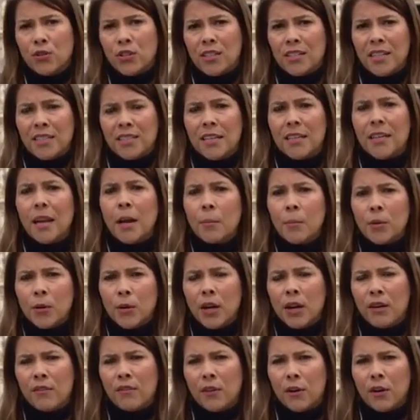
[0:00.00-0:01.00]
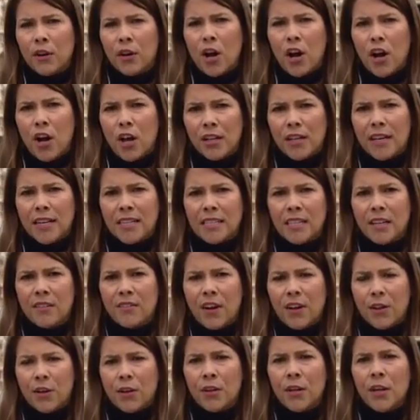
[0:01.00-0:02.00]
She says a number of her colleagues have
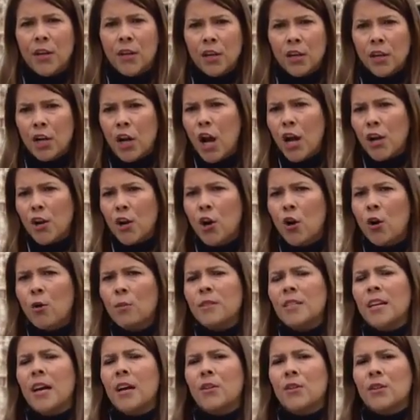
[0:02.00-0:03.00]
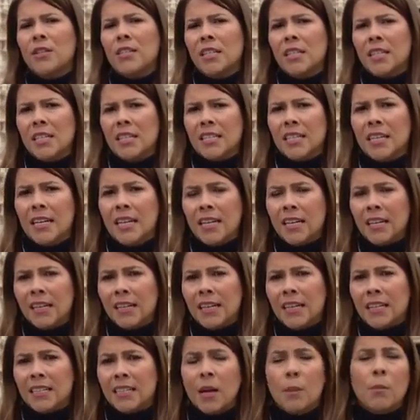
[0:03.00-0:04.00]
either gone home to other cities in
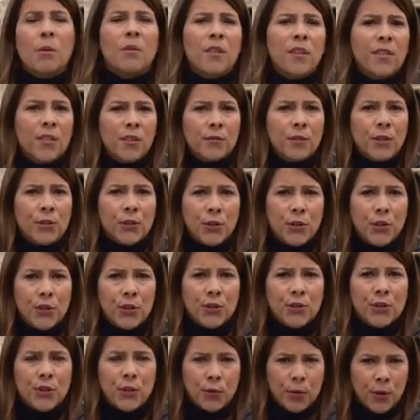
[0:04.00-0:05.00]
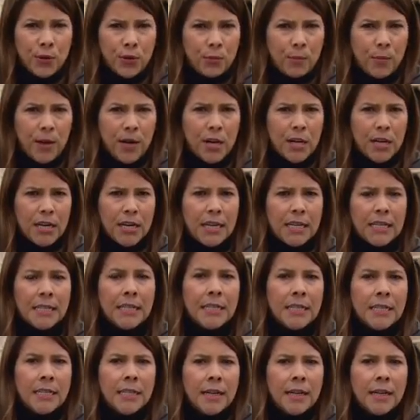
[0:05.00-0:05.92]
Italy, some have even returned to North America,